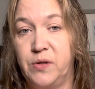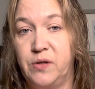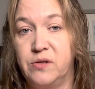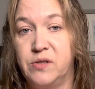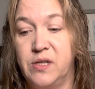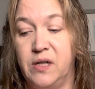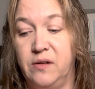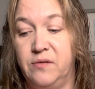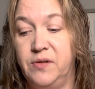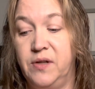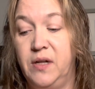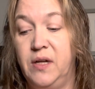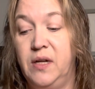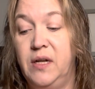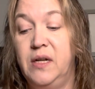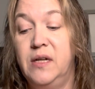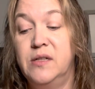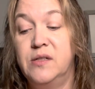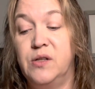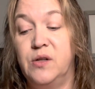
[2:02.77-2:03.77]
yourself.
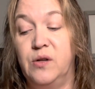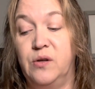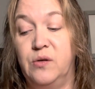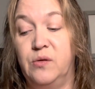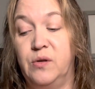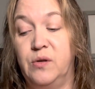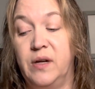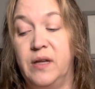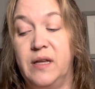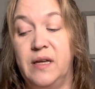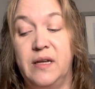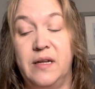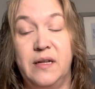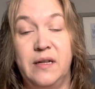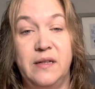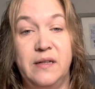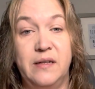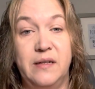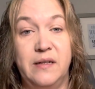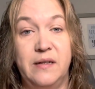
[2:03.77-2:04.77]
So
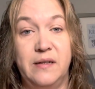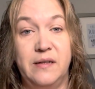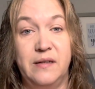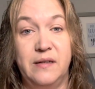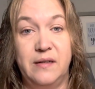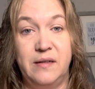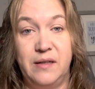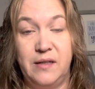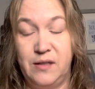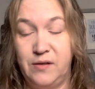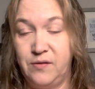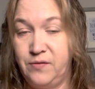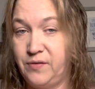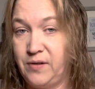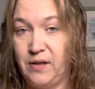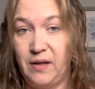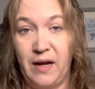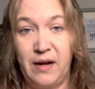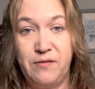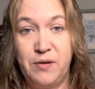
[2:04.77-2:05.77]
you
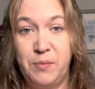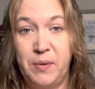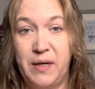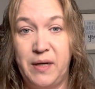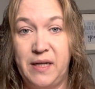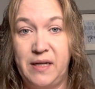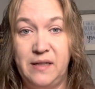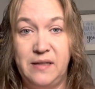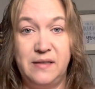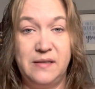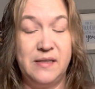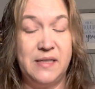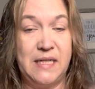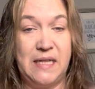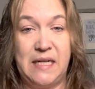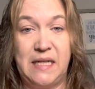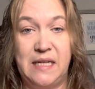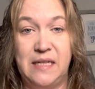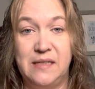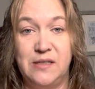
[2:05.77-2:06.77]
fill everybody's
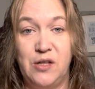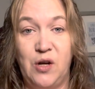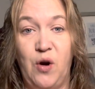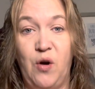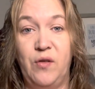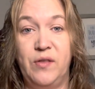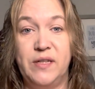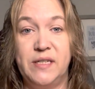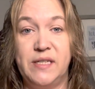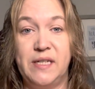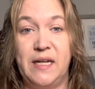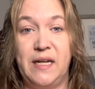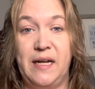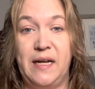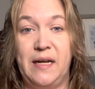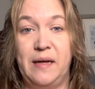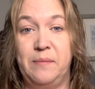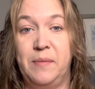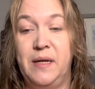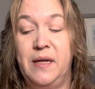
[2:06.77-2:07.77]
needs all the
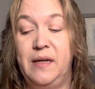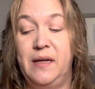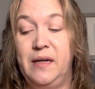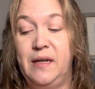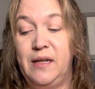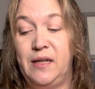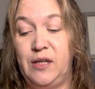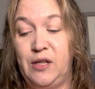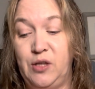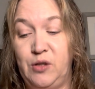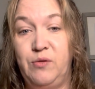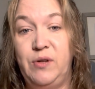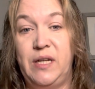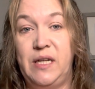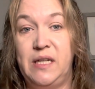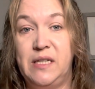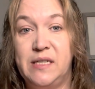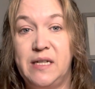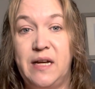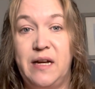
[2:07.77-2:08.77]
time. You
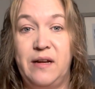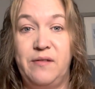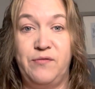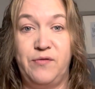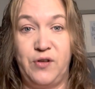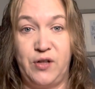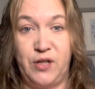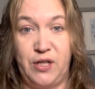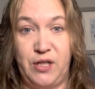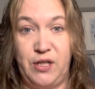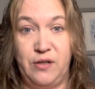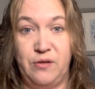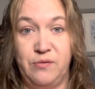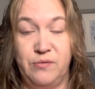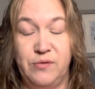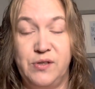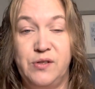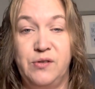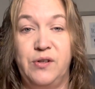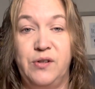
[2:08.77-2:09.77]
need time for you.
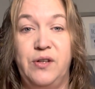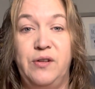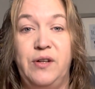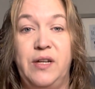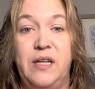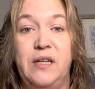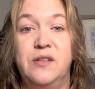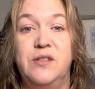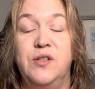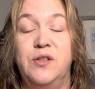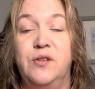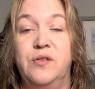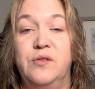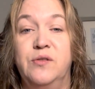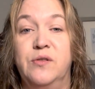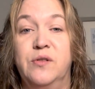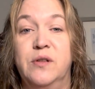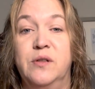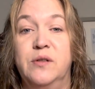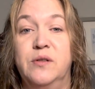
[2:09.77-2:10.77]
So you need
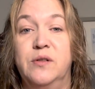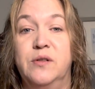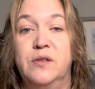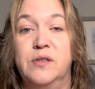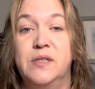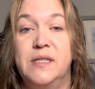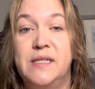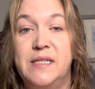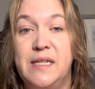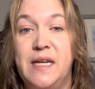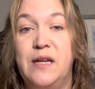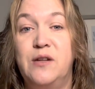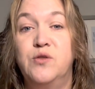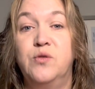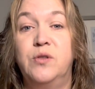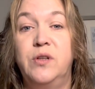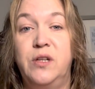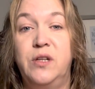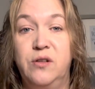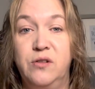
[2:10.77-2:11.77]
to
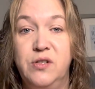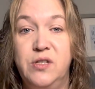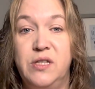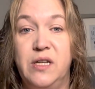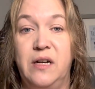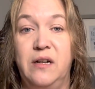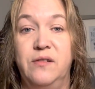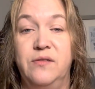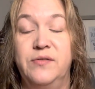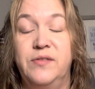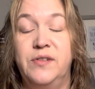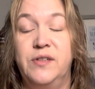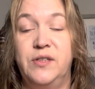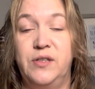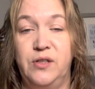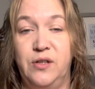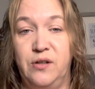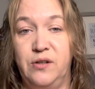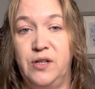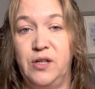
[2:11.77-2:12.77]
schedule yourself
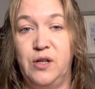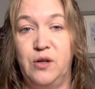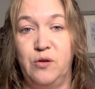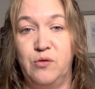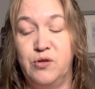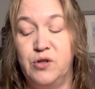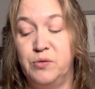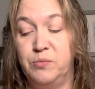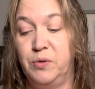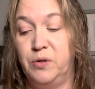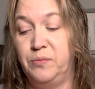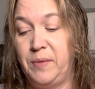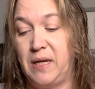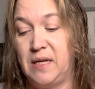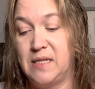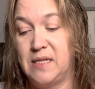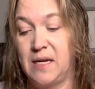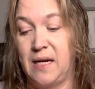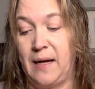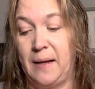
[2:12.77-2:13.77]
non-negotiable me
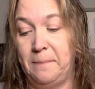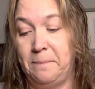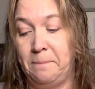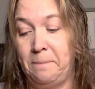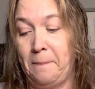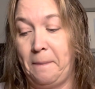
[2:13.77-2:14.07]
time.